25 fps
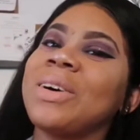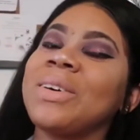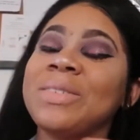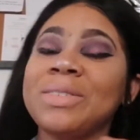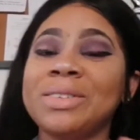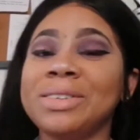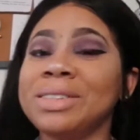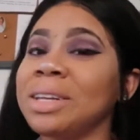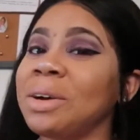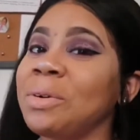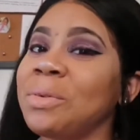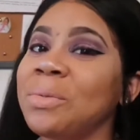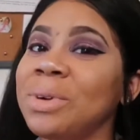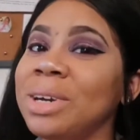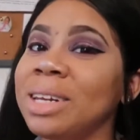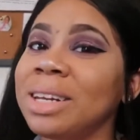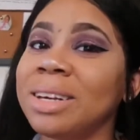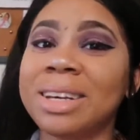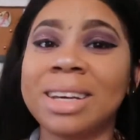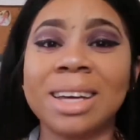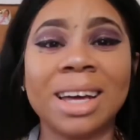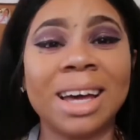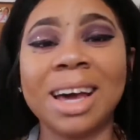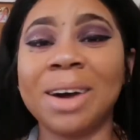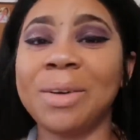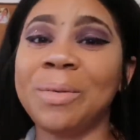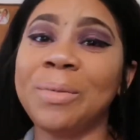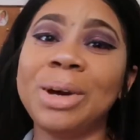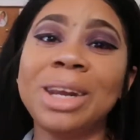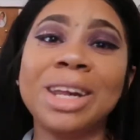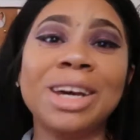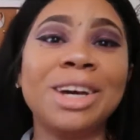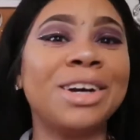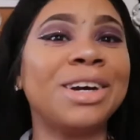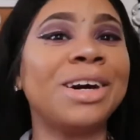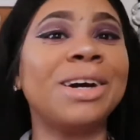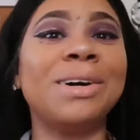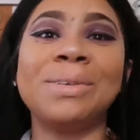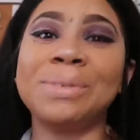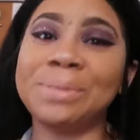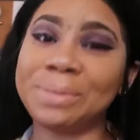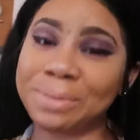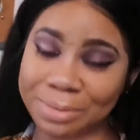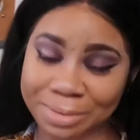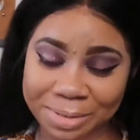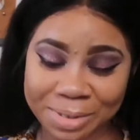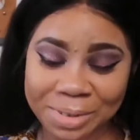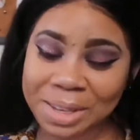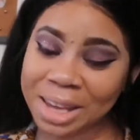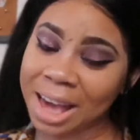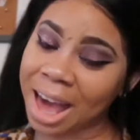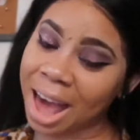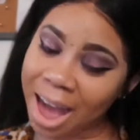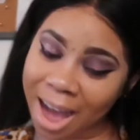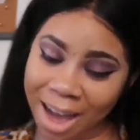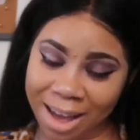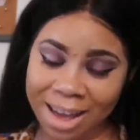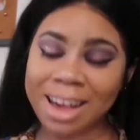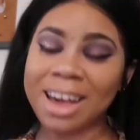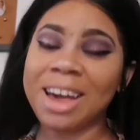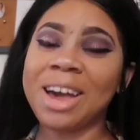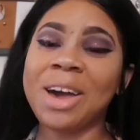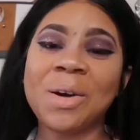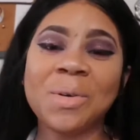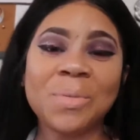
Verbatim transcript: Woo! You know, we the we the goat, okay?